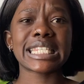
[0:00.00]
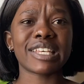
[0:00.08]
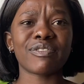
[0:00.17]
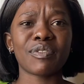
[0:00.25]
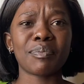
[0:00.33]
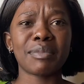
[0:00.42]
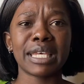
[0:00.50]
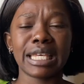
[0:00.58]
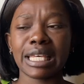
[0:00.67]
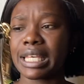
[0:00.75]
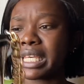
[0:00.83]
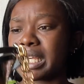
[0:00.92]
giving
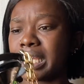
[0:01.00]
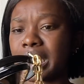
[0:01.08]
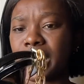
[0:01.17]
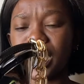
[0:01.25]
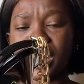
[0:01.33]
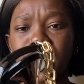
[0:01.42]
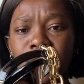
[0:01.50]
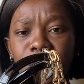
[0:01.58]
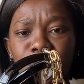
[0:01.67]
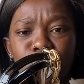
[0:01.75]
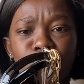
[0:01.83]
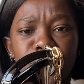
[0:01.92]
me
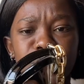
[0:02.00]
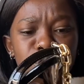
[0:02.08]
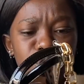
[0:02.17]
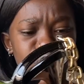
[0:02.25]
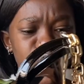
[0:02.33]
rich